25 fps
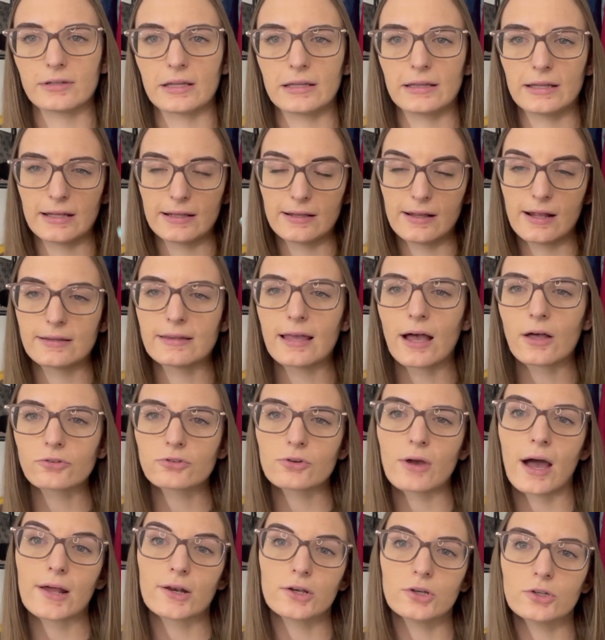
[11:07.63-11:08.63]
And it tells
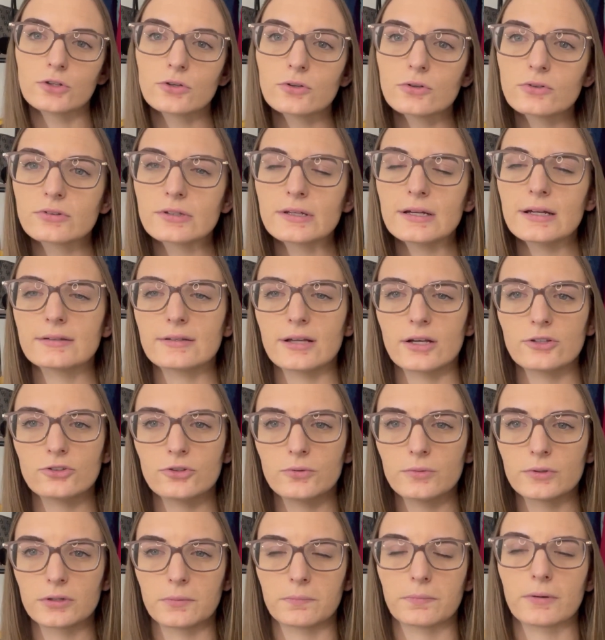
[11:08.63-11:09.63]
you how to use it. It tells
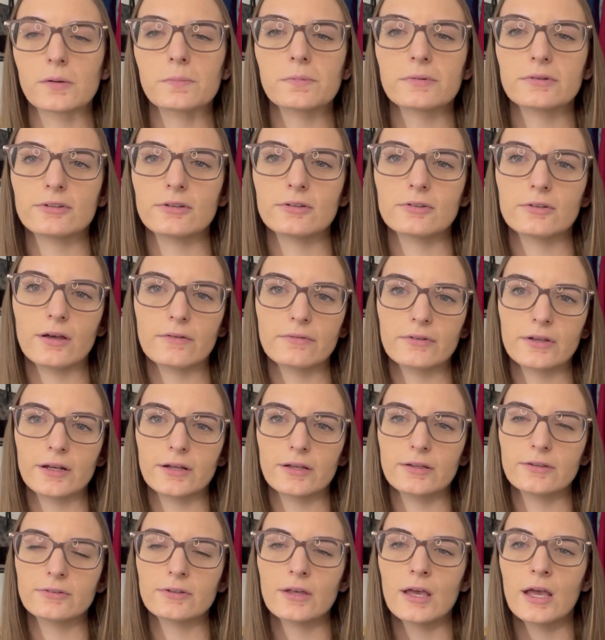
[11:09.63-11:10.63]
you what the purposes of it
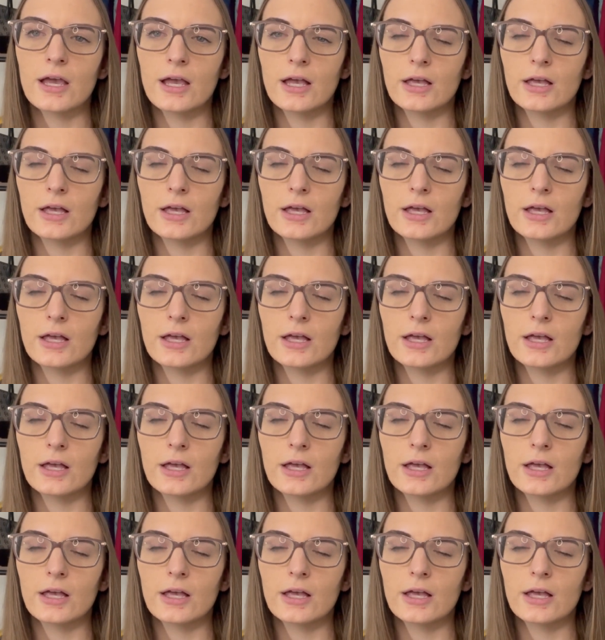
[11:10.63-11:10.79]
is.